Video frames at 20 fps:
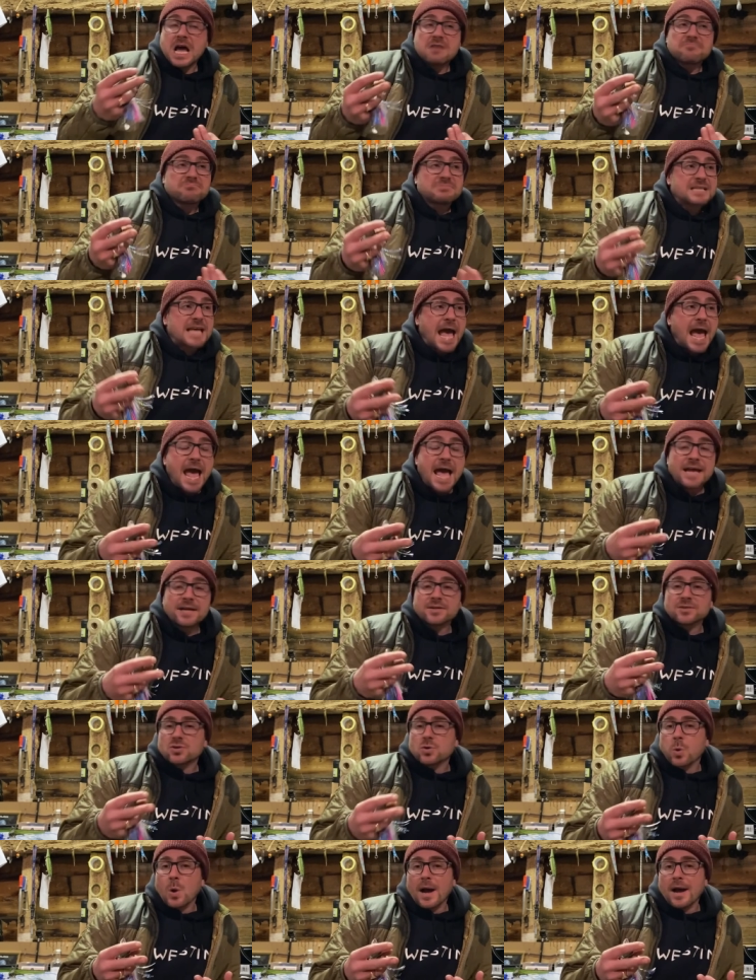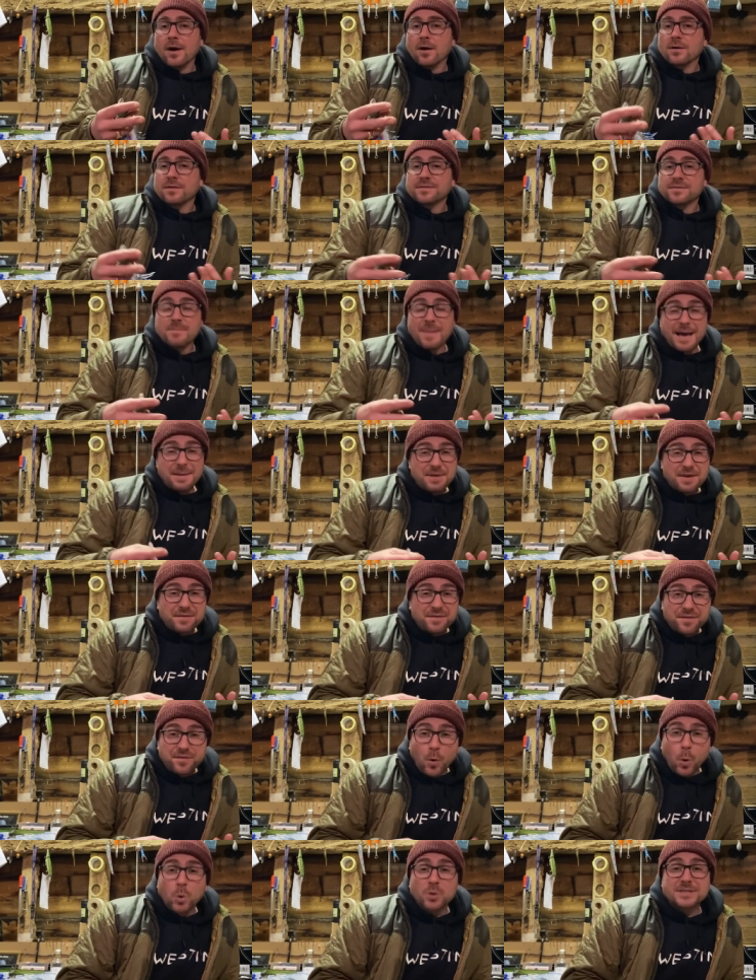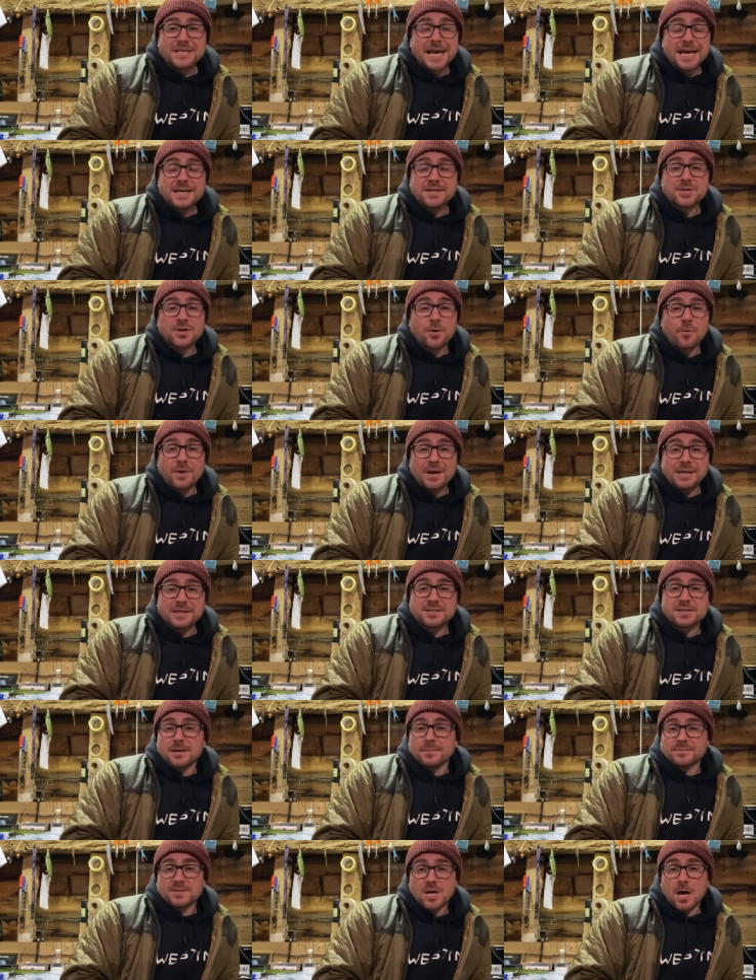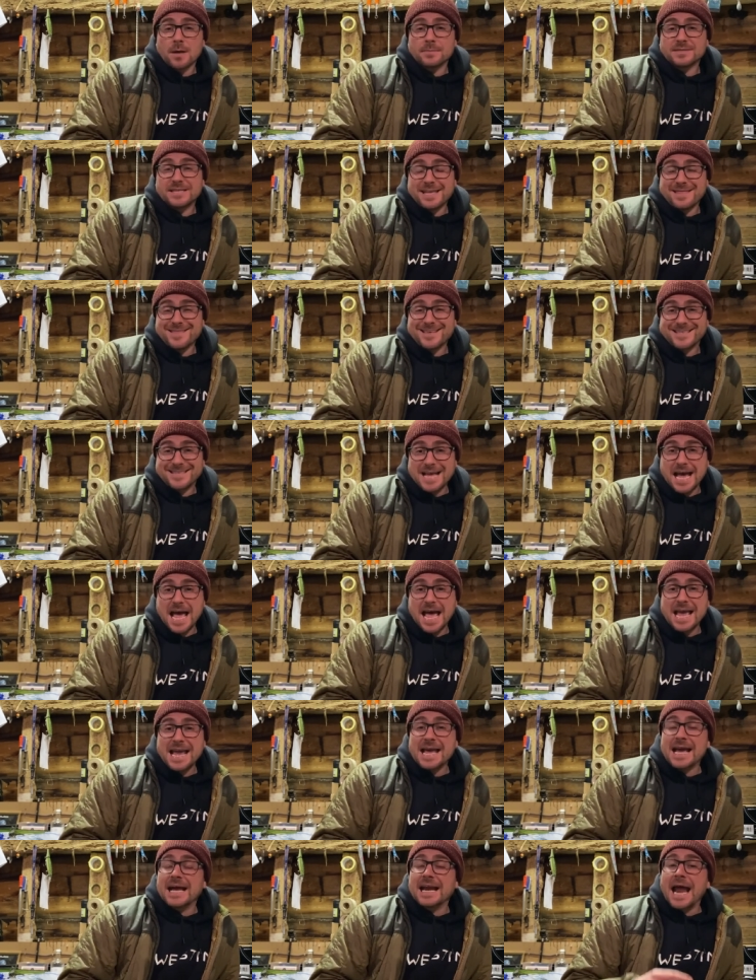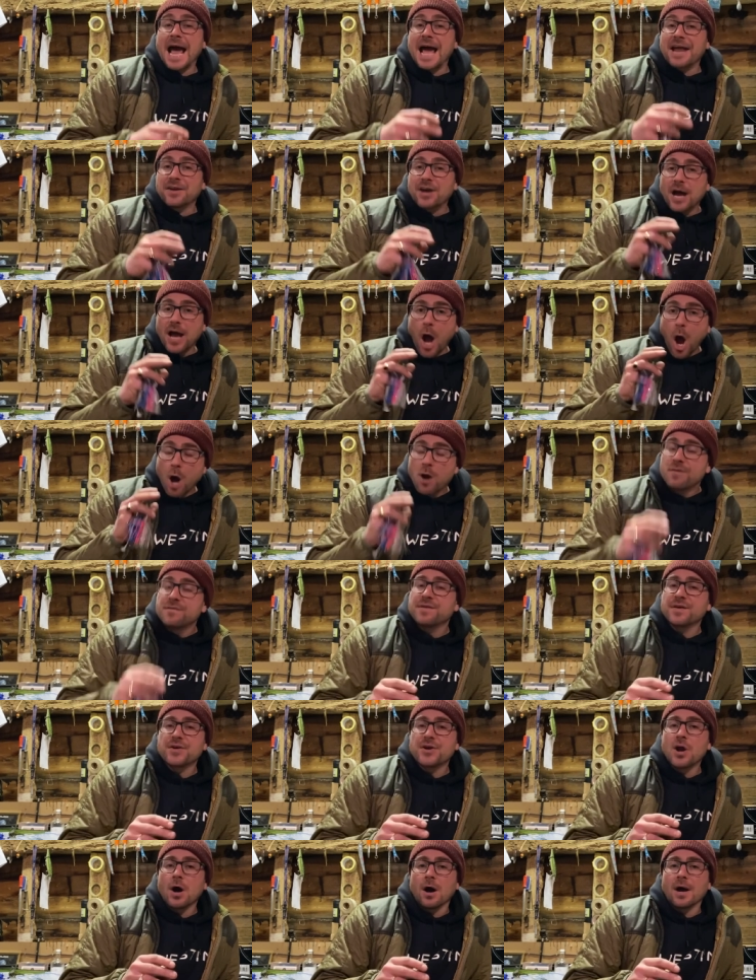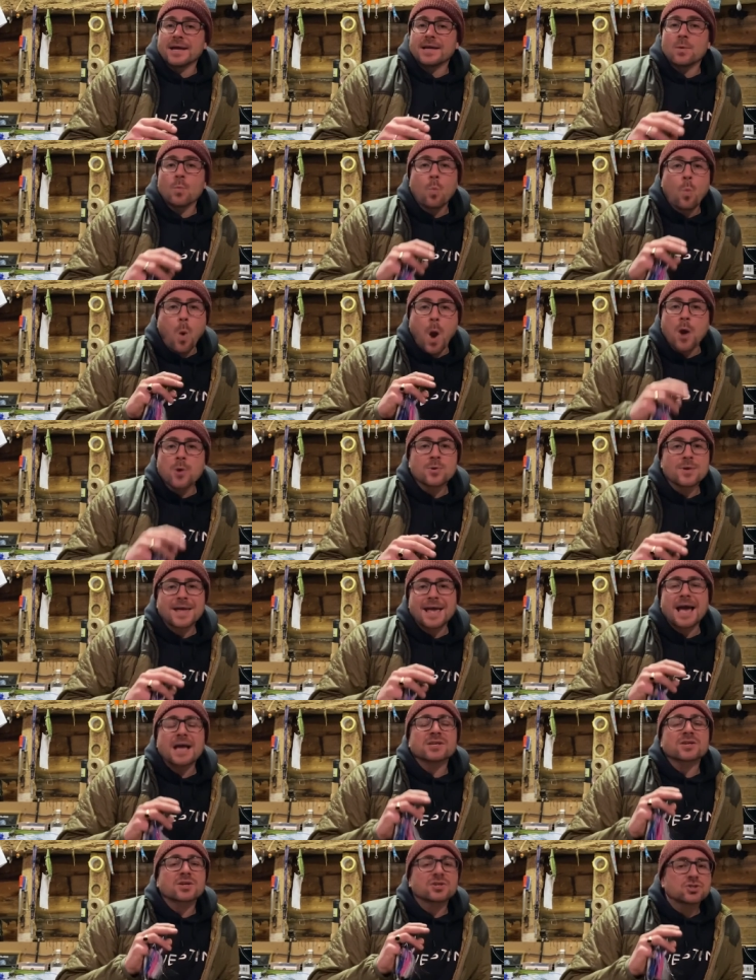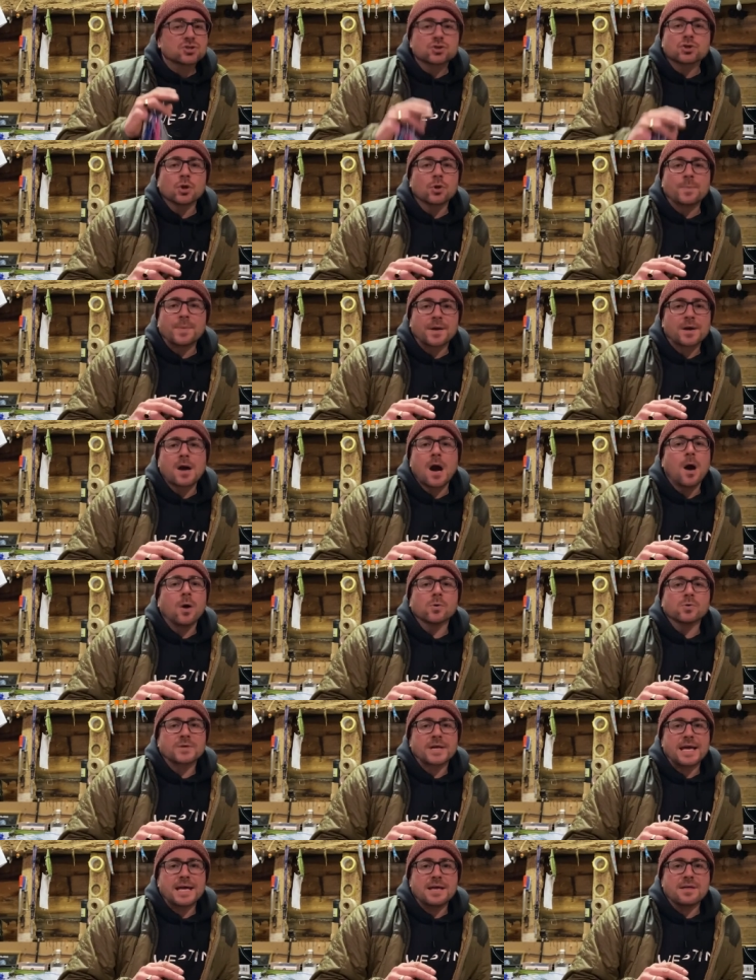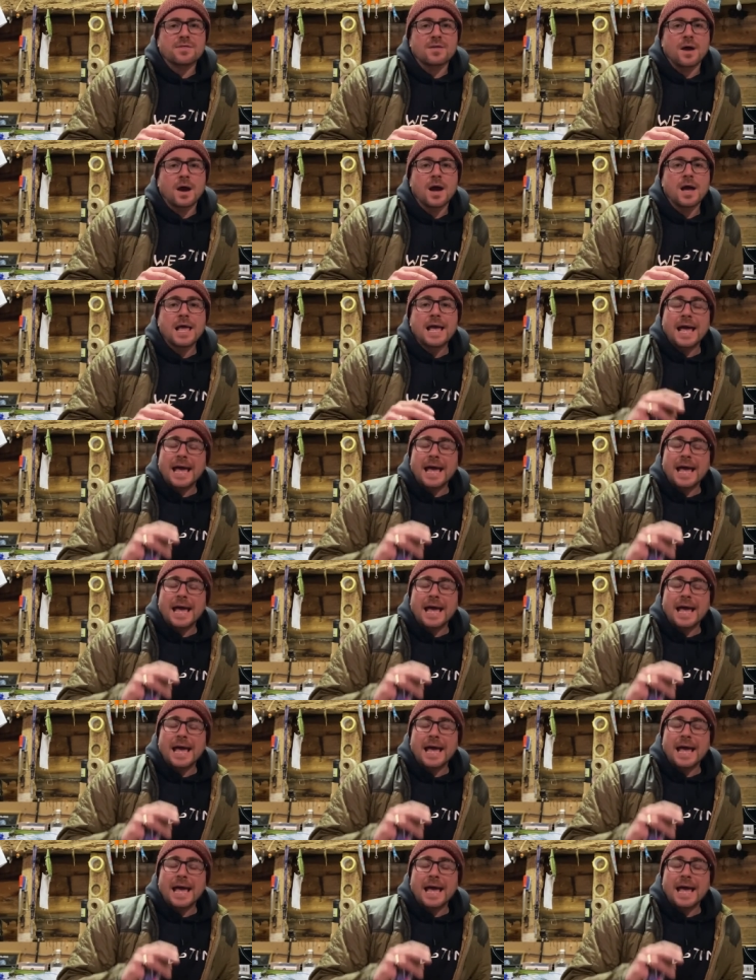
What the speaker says: 10, 12, maybe 14 degrees sometimes in the day, and overnight won't get super cold either.